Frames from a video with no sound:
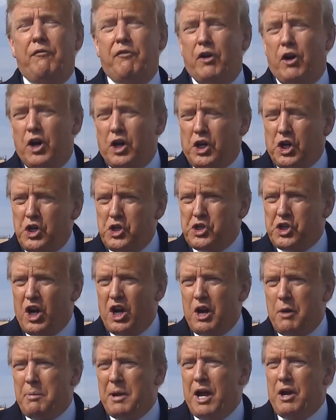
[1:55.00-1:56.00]
I'm very
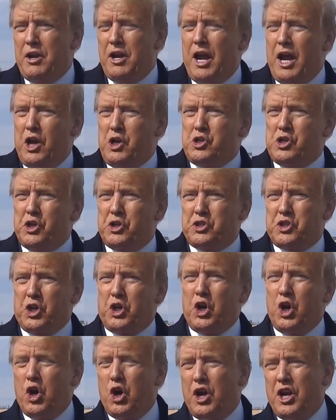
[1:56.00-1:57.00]
concerned about national
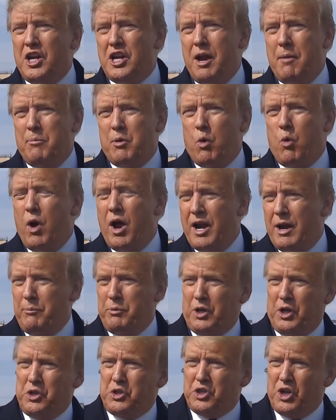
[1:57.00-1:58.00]
security. Number one,
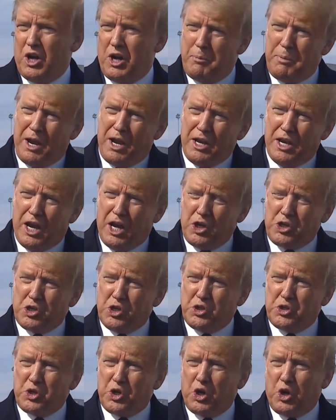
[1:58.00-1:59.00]
I'm concerned about
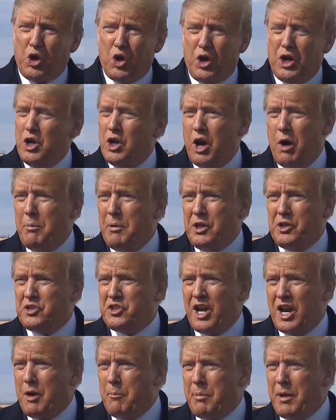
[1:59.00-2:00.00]
national security. Nobody's
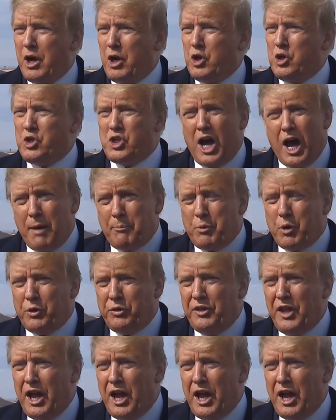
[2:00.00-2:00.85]
done a better job with